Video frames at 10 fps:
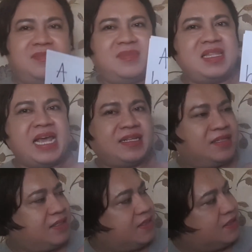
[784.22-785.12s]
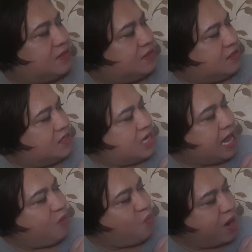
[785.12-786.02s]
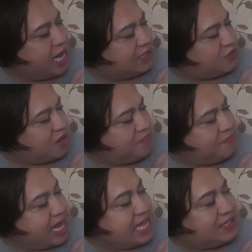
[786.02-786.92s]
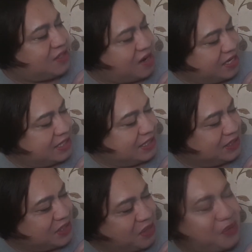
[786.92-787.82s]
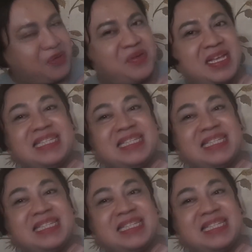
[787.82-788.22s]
Next. A way to a man's heart is through his